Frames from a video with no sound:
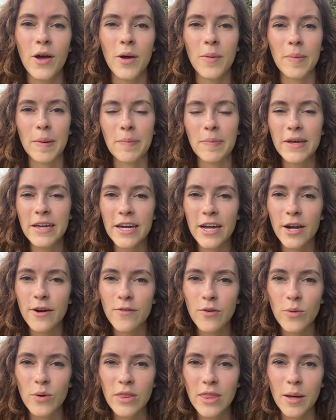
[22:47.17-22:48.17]
But be
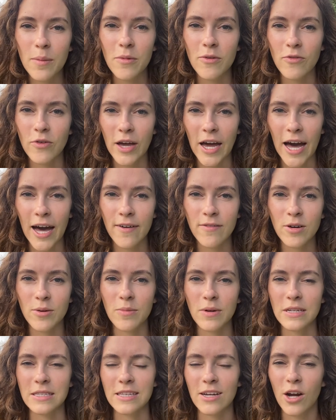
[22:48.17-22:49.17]
careful with them if you have them,
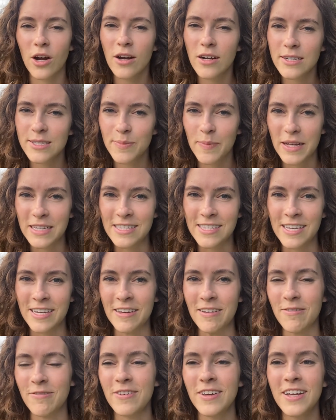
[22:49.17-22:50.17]
because they are
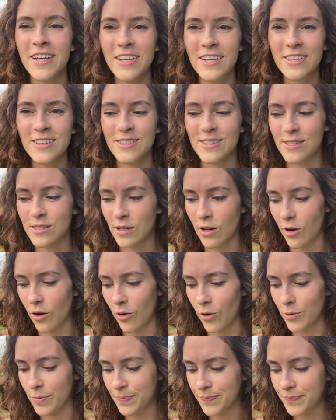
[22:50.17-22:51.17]
expensive. So